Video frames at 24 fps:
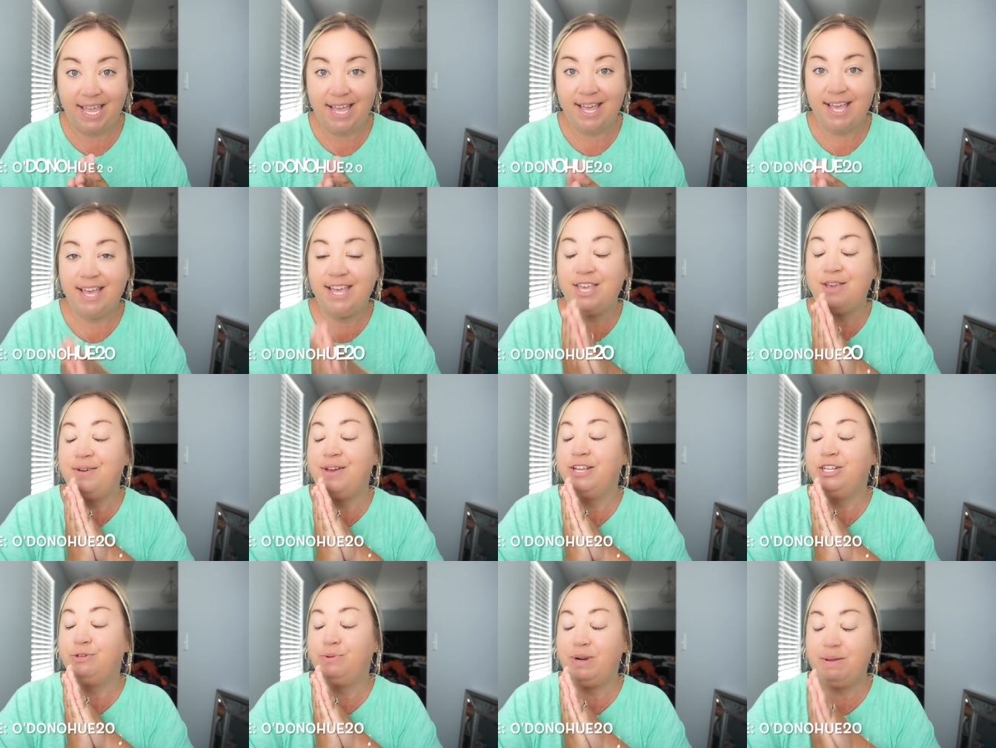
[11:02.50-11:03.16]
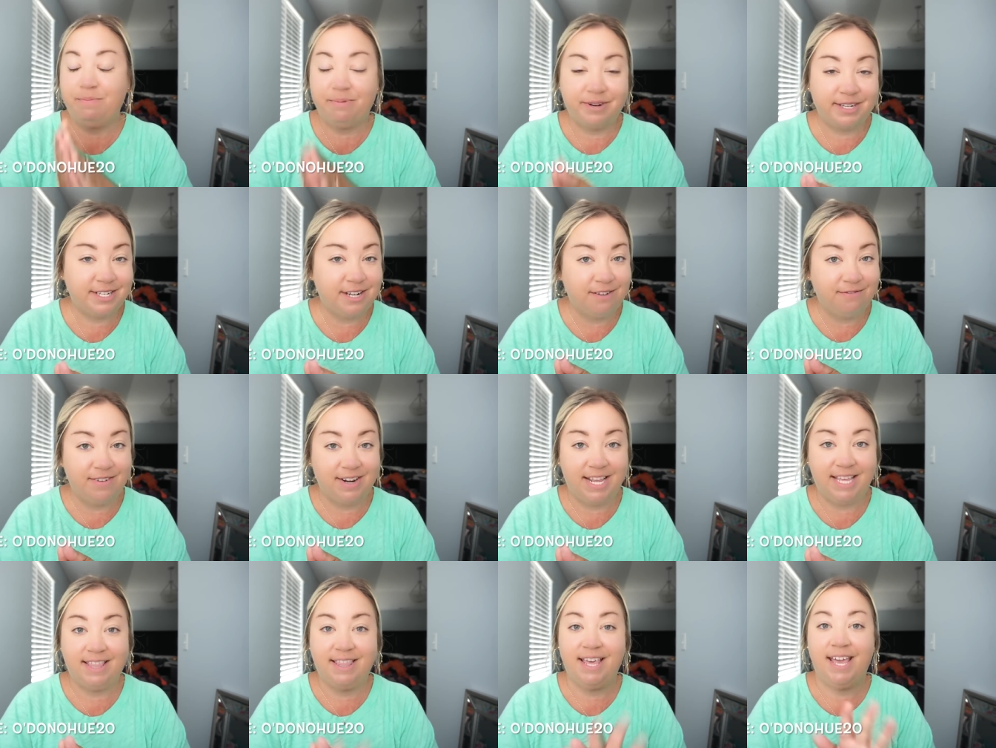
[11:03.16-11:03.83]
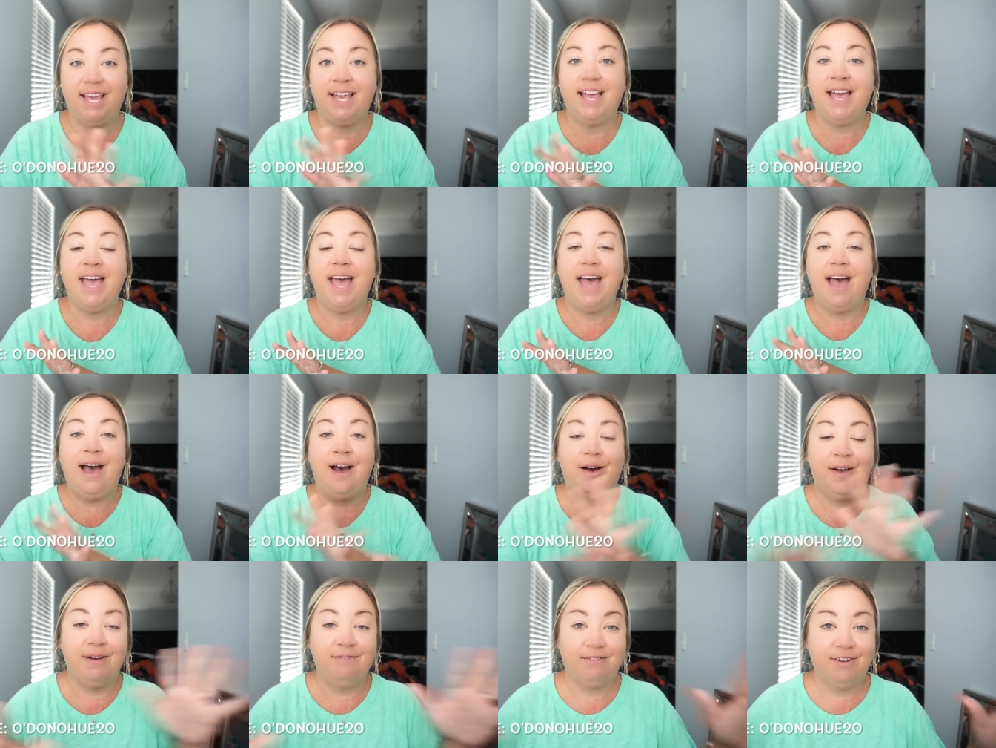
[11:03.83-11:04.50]
you can get 20% off anything.
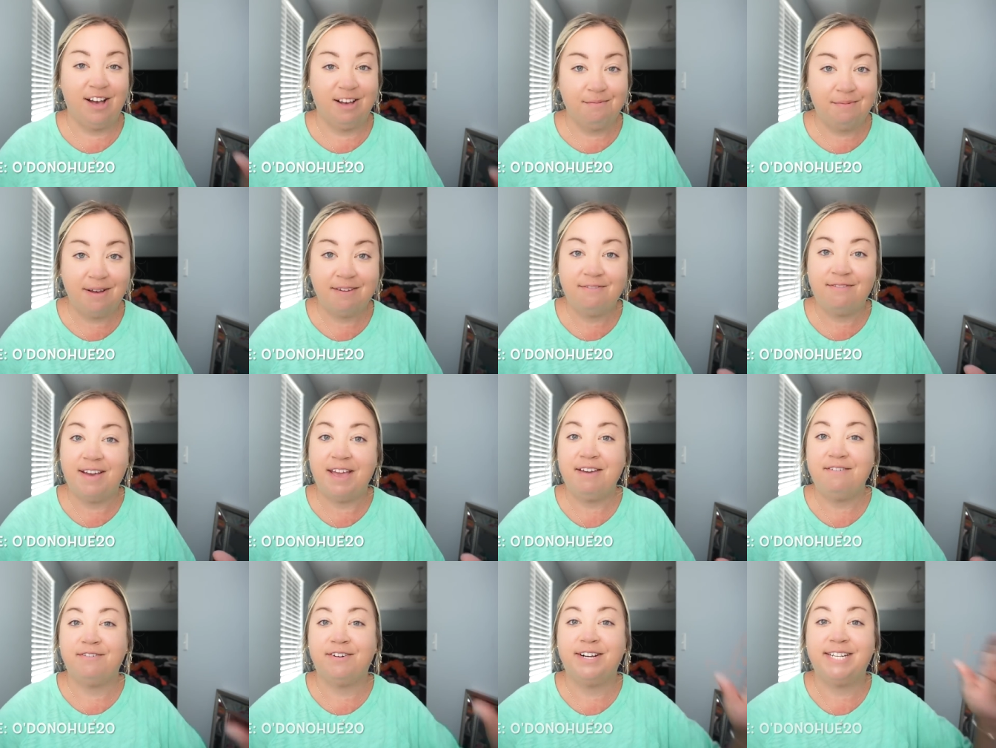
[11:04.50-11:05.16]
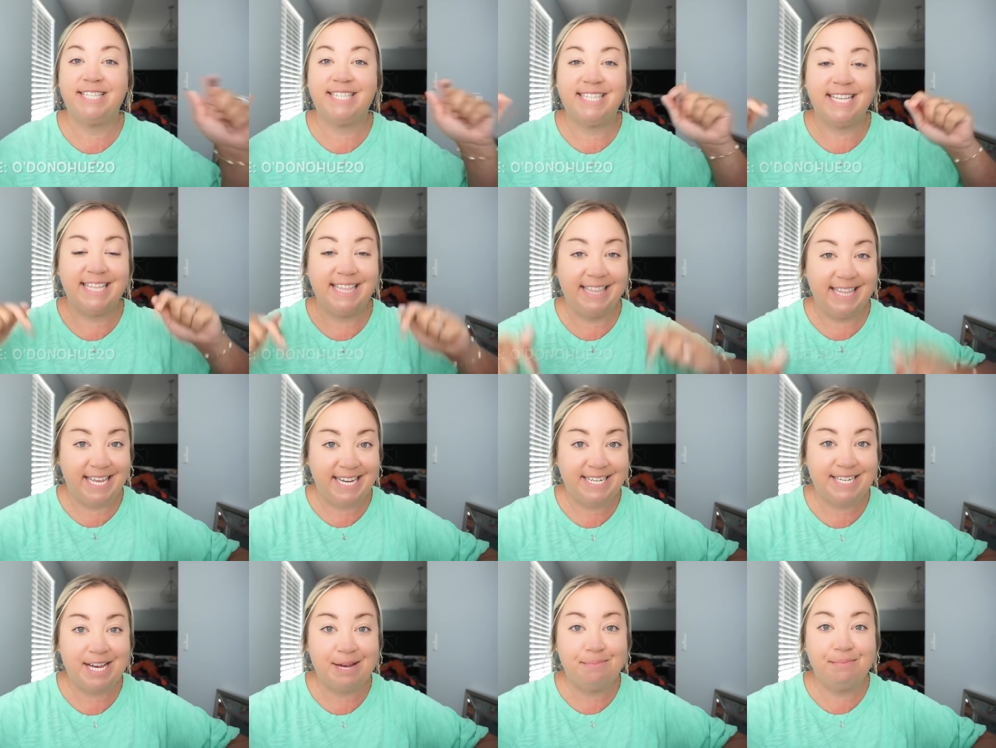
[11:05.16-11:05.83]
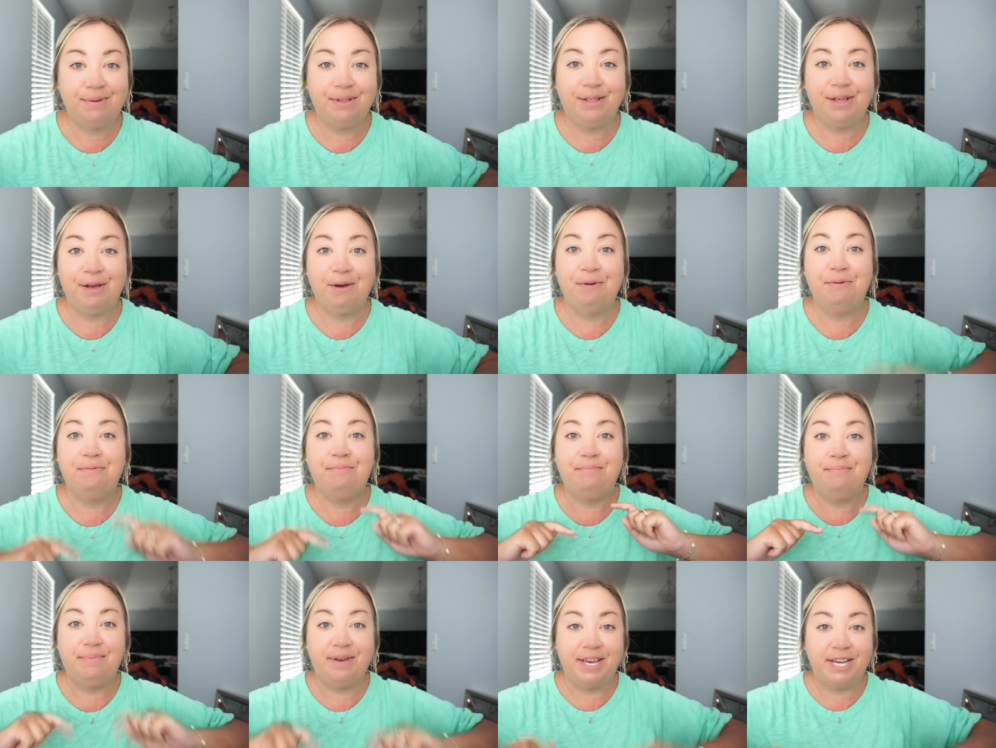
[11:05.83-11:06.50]
I'll have all my favorites linked down
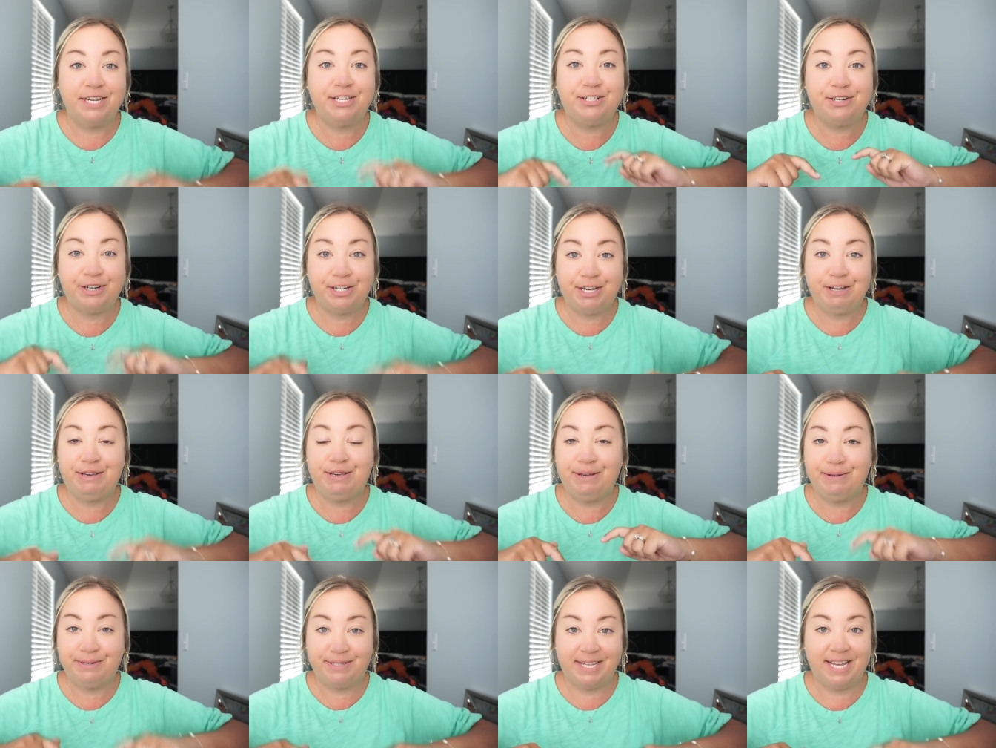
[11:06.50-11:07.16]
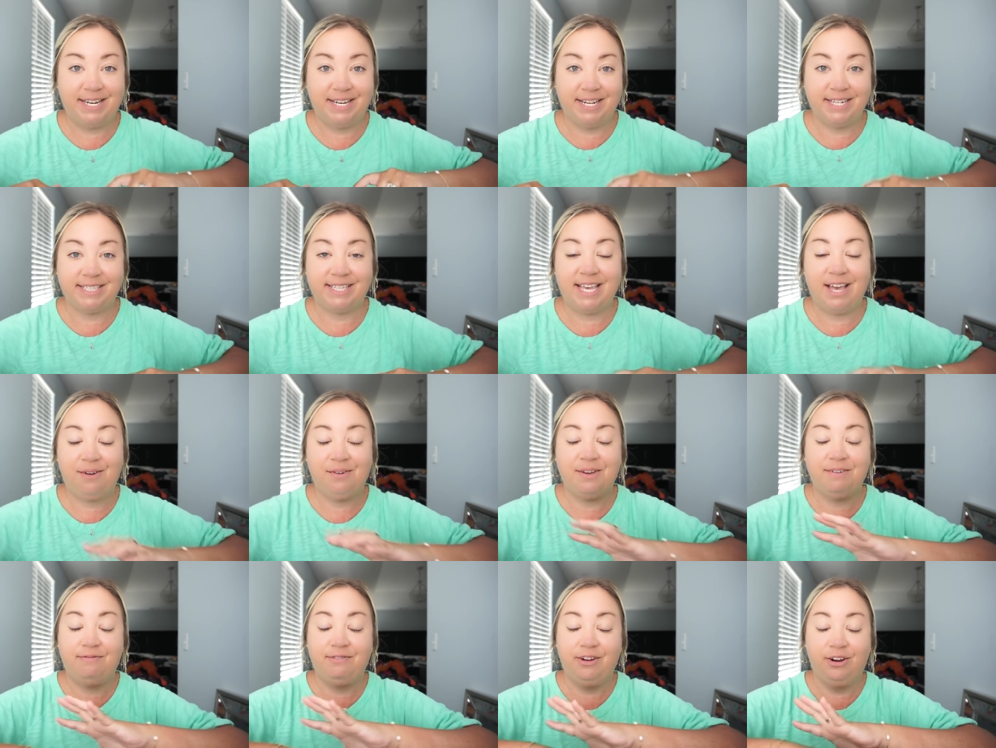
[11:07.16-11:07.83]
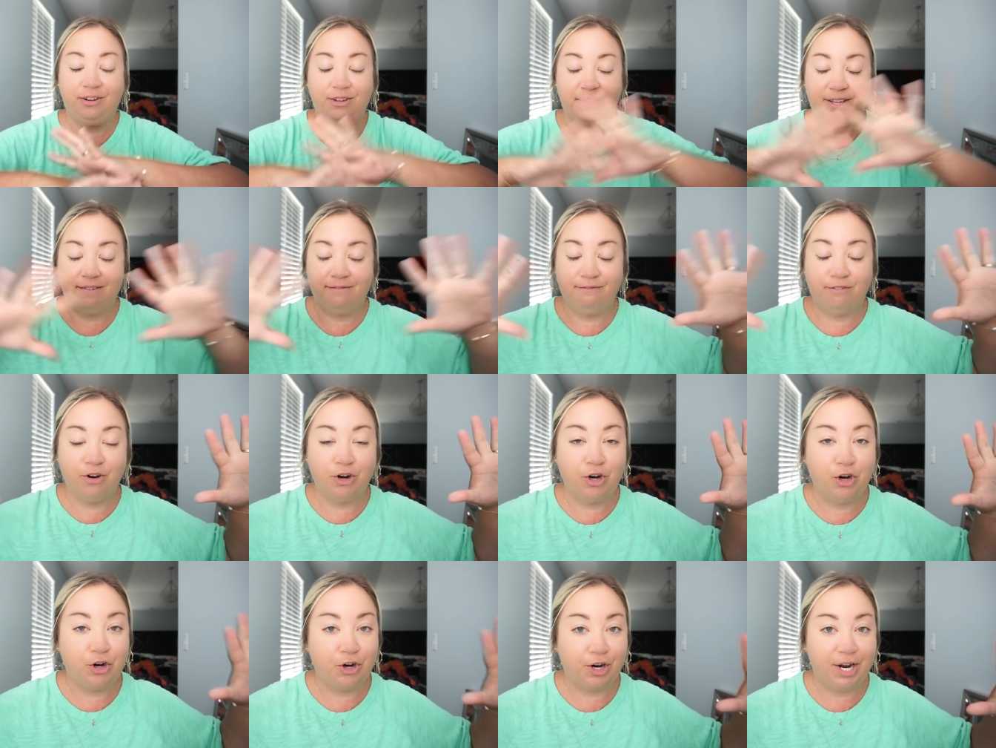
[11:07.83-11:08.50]
below. Be sure you use that discount if you're looking
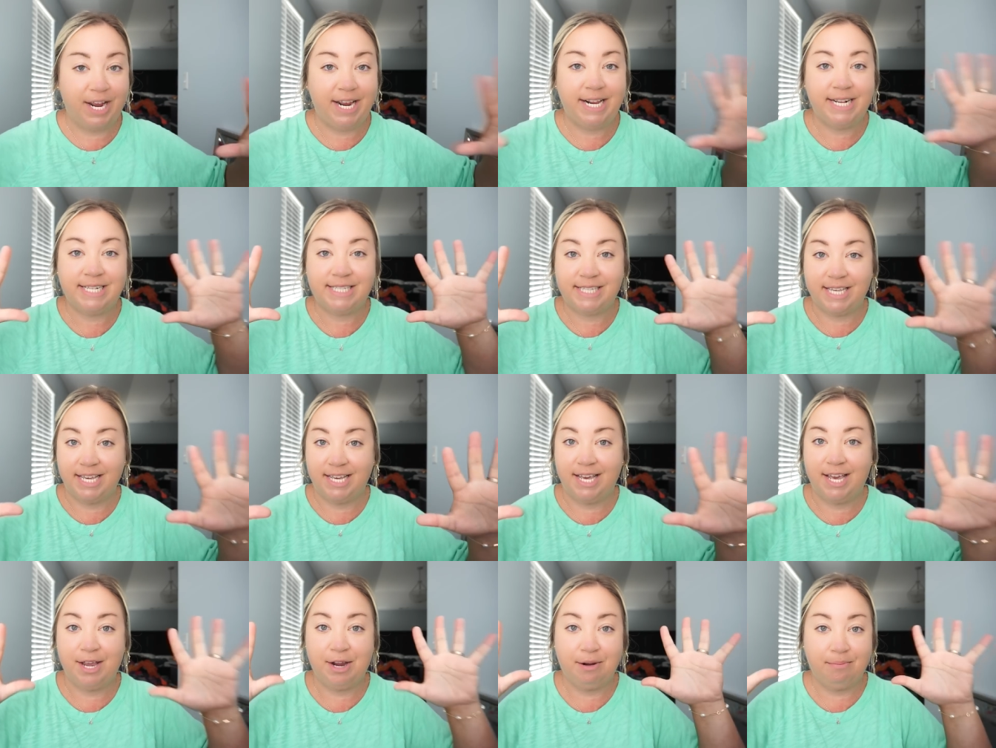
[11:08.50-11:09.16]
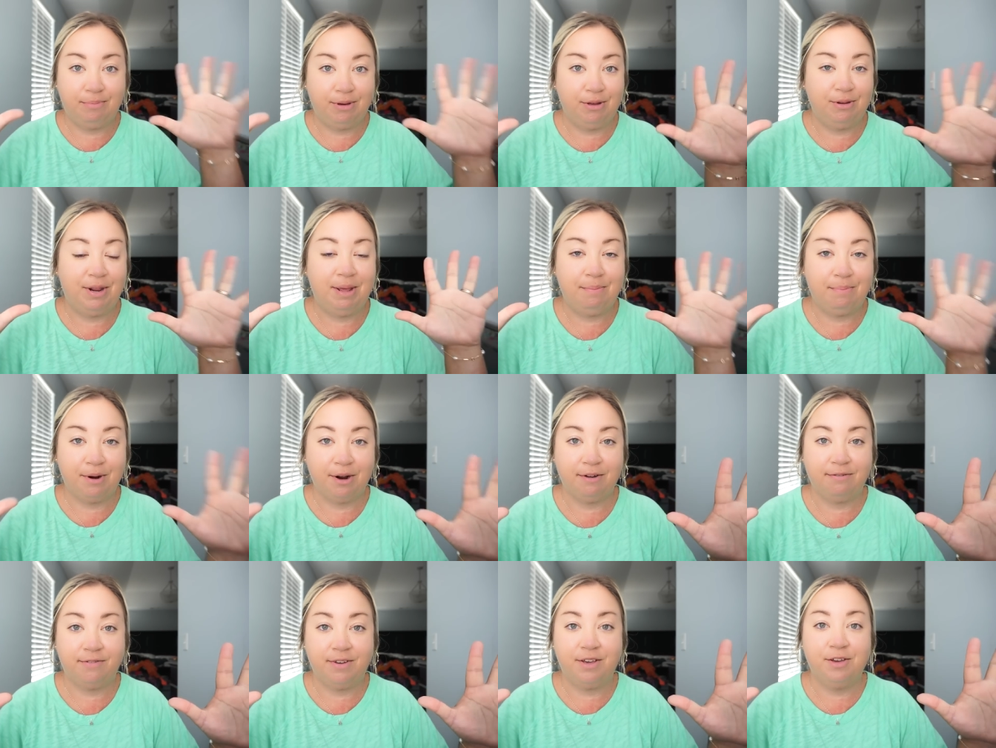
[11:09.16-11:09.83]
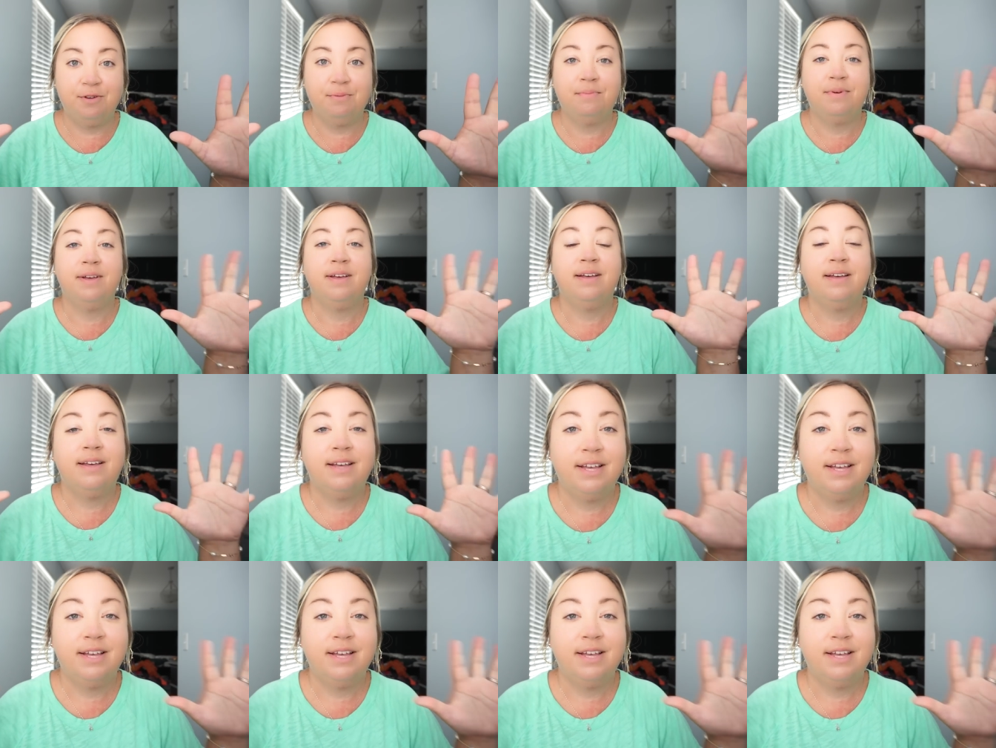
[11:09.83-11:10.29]
for great skincare, beauty, perfume.